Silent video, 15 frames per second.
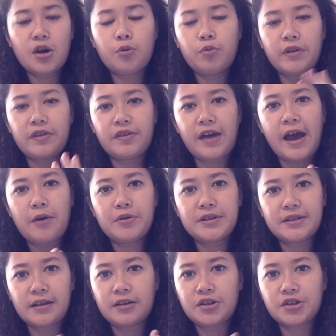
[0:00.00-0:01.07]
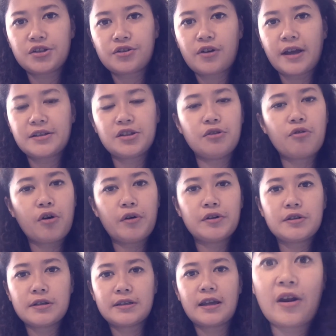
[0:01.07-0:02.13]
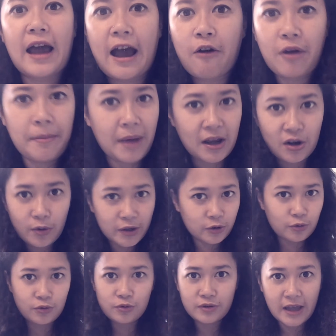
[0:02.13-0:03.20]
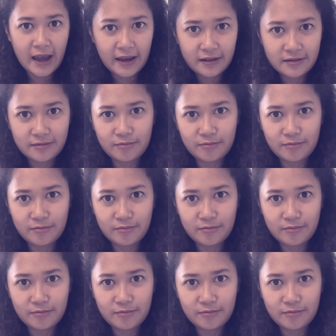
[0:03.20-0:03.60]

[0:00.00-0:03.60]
Without a sentence stress, you're going to say, how am I going to do that?